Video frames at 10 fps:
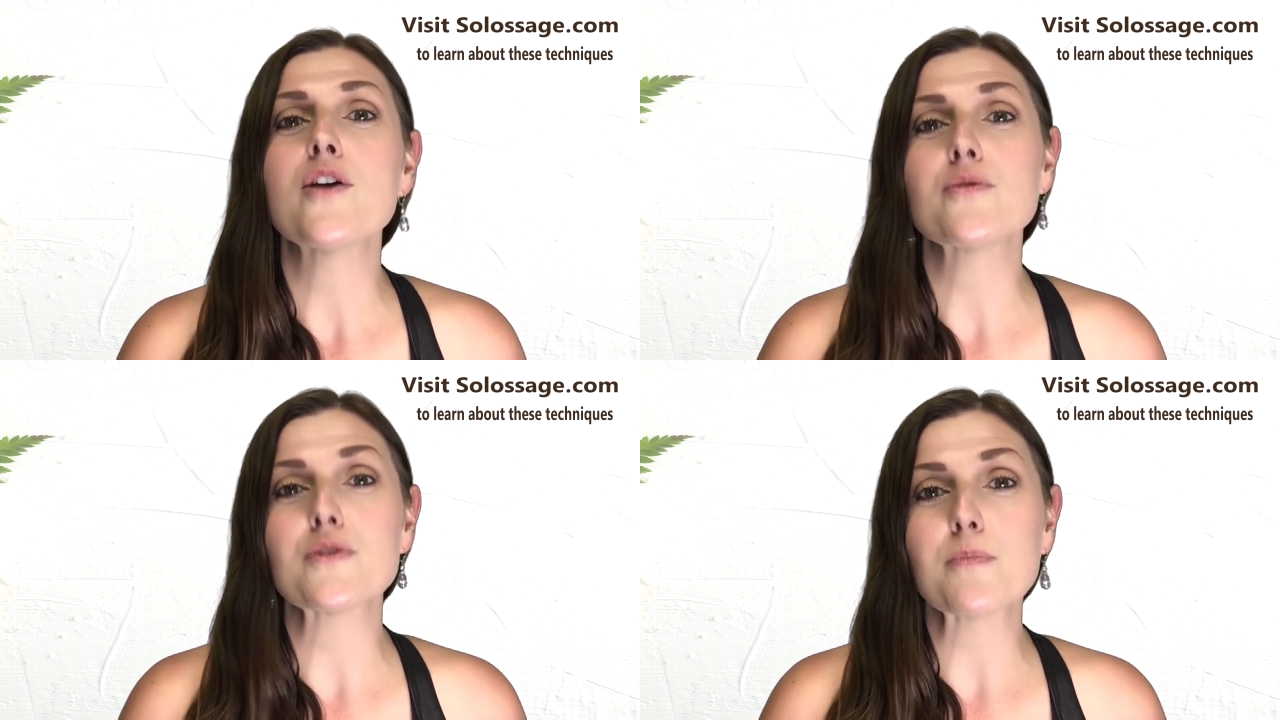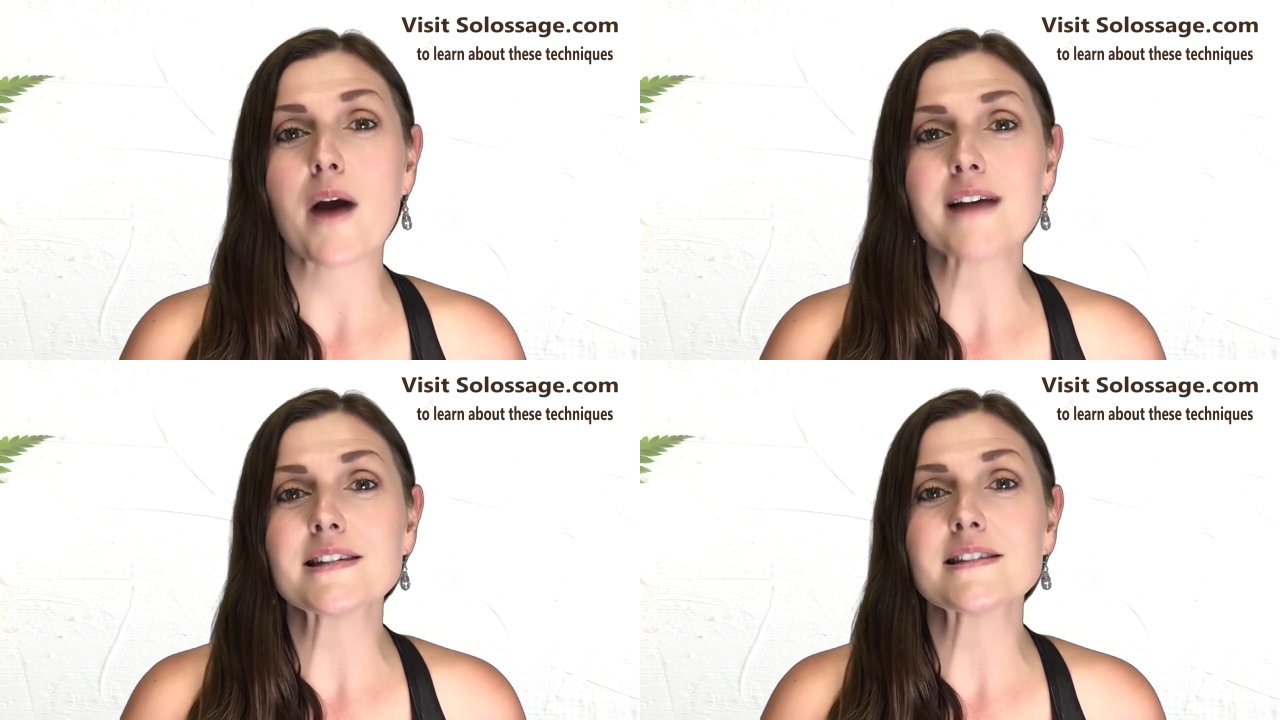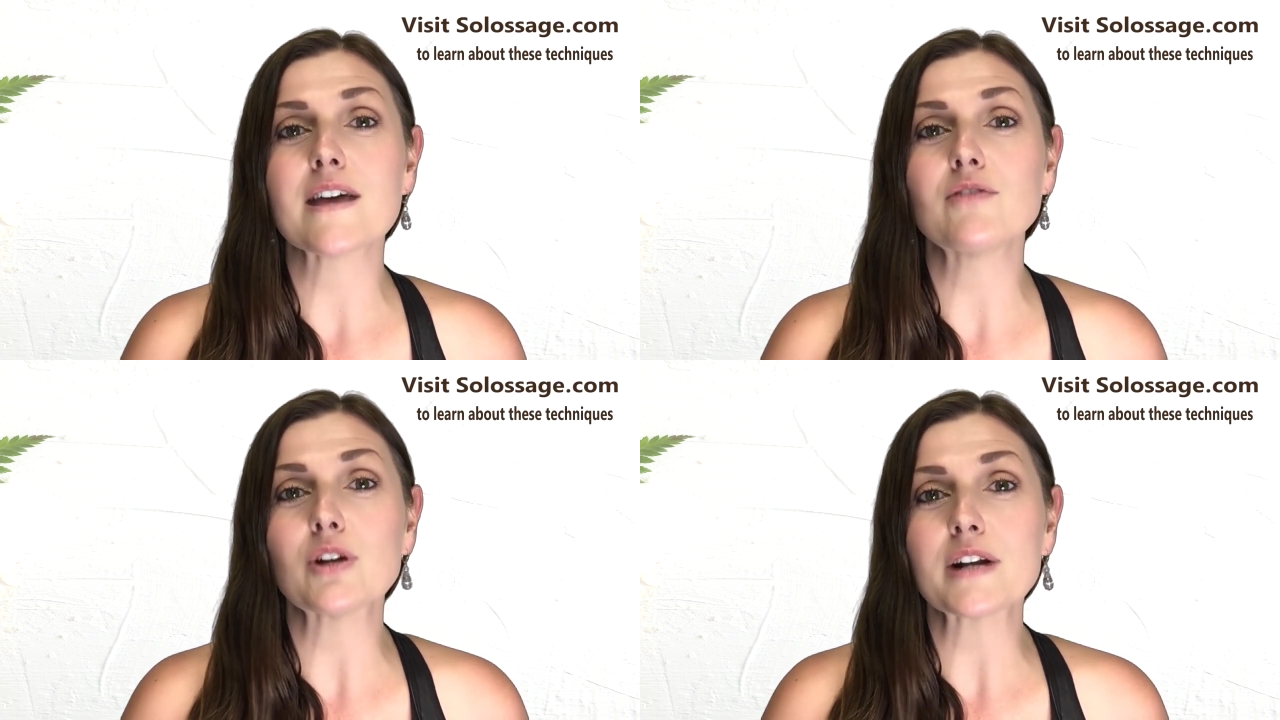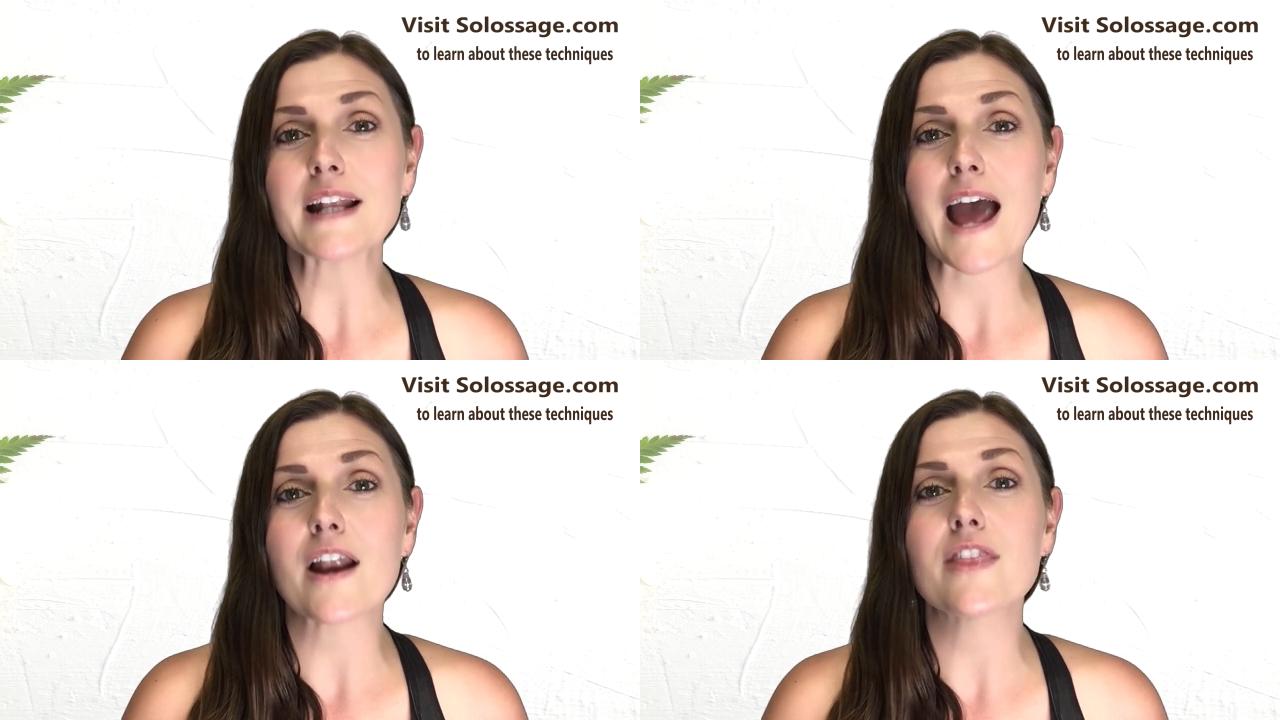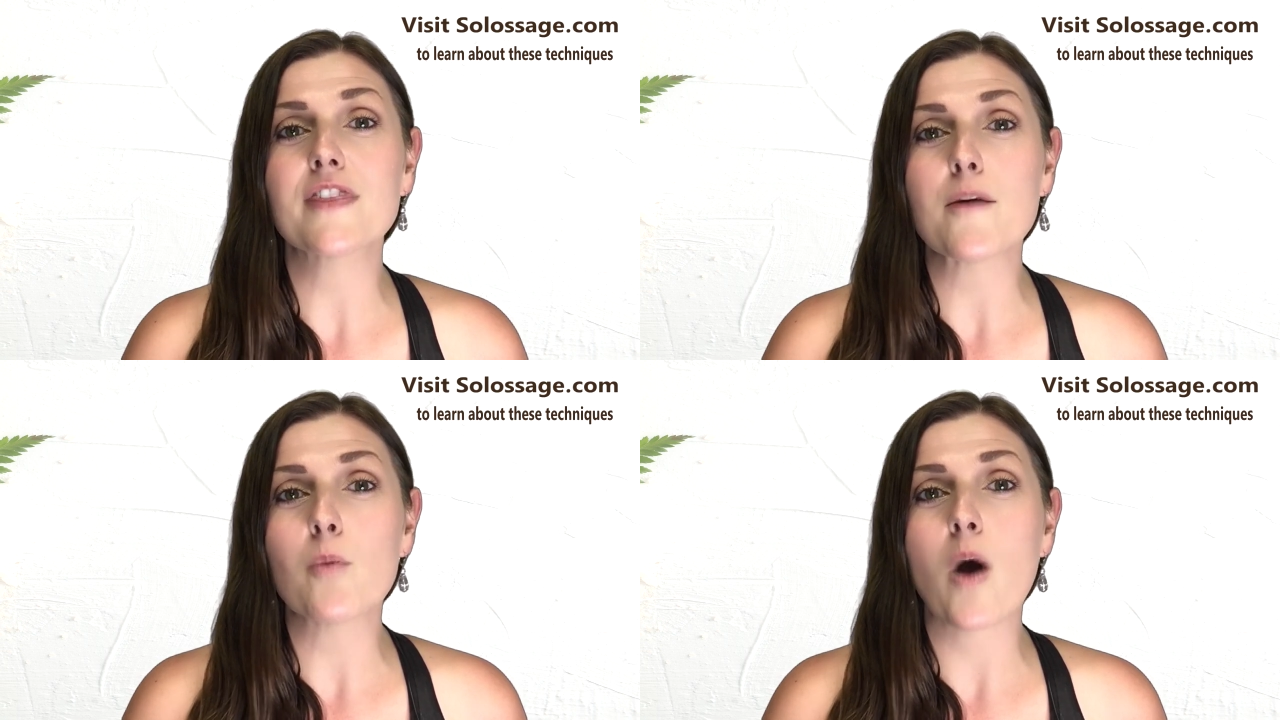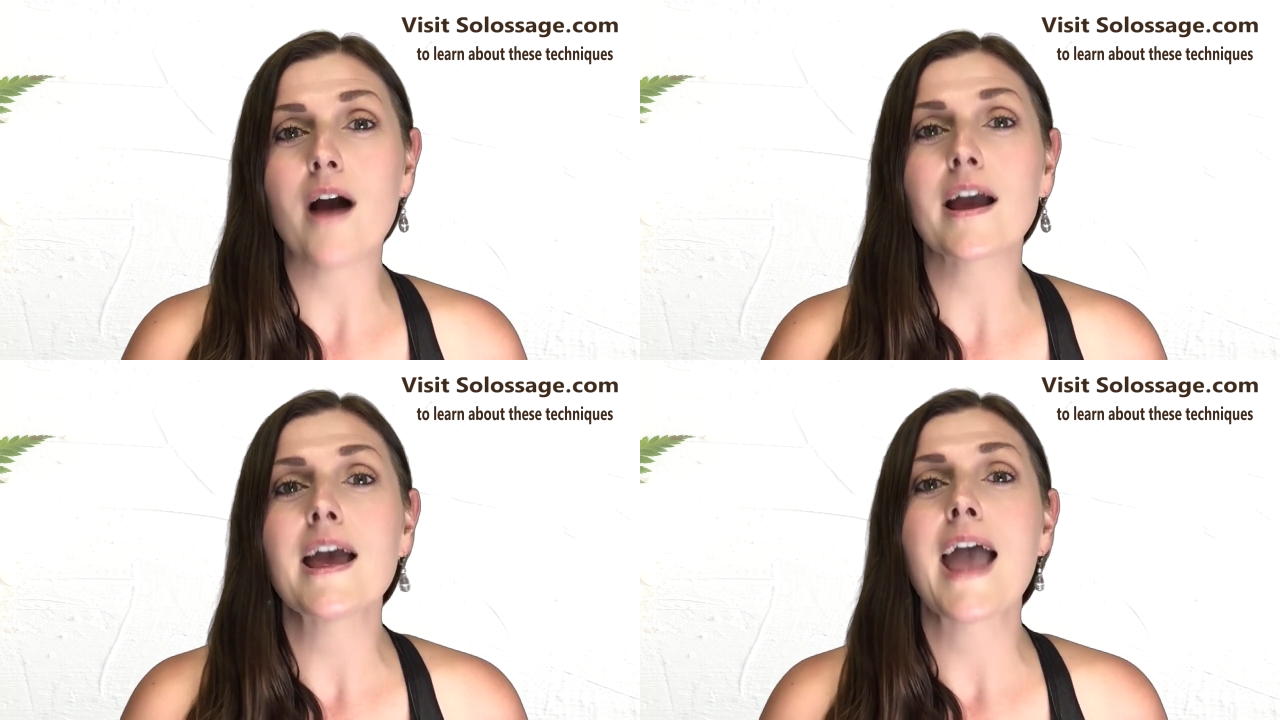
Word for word: through the process of learning how to thumb walk